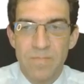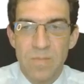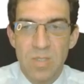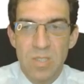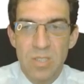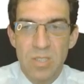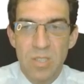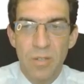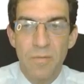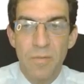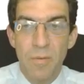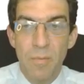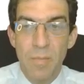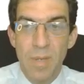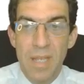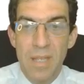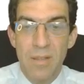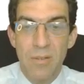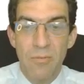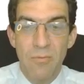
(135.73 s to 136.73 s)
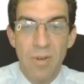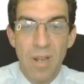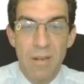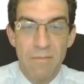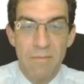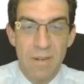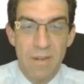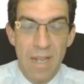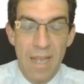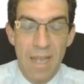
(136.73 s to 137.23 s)
So for me, the red
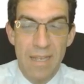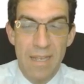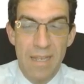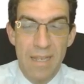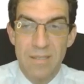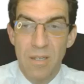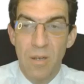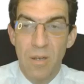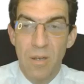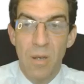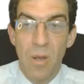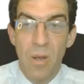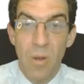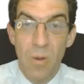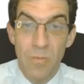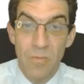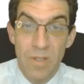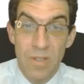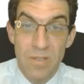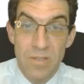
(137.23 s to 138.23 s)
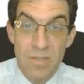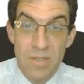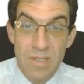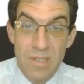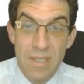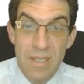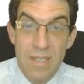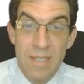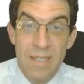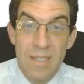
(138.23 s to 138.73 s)
flags are obvious.
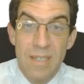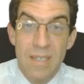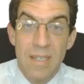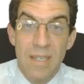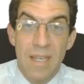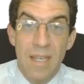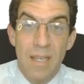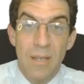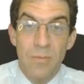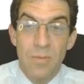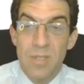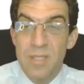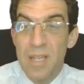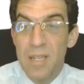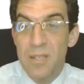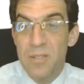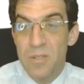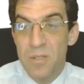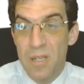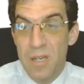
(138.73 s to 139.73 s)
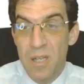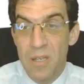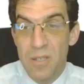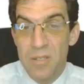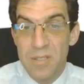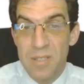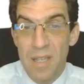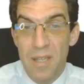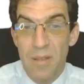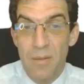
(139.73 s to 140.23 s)
It was sent on the
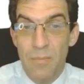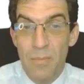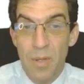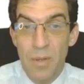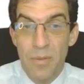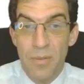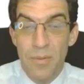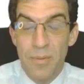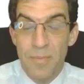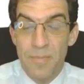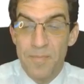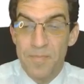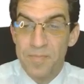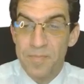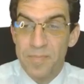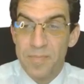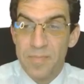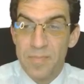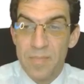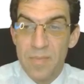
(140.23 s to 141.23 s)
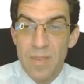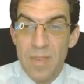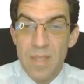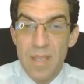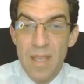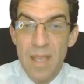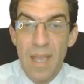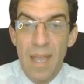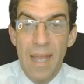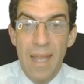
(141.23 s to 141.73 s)
last day of the month.
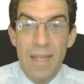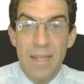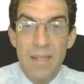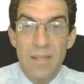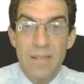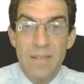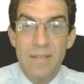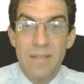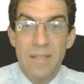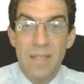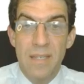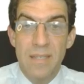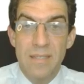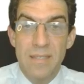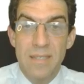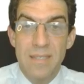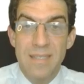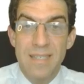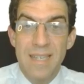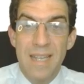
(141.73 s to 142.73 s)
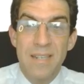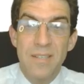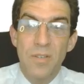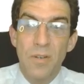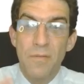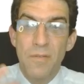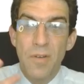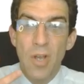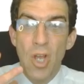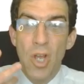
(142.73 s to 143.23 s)
And there's this sense
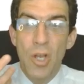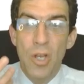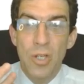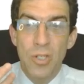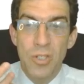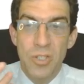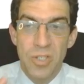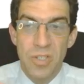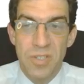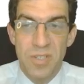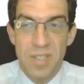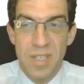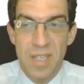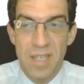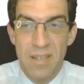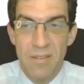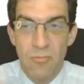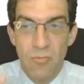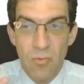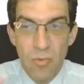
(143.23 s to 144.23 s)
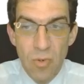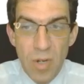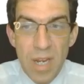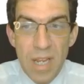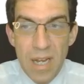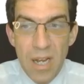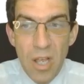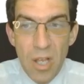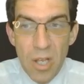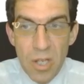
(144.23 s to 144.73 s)
of urgency,
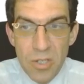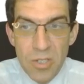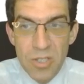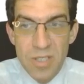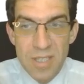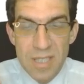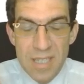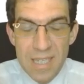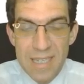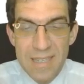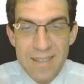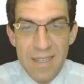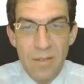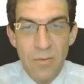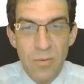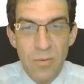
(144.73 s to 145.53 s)
real urgency, deal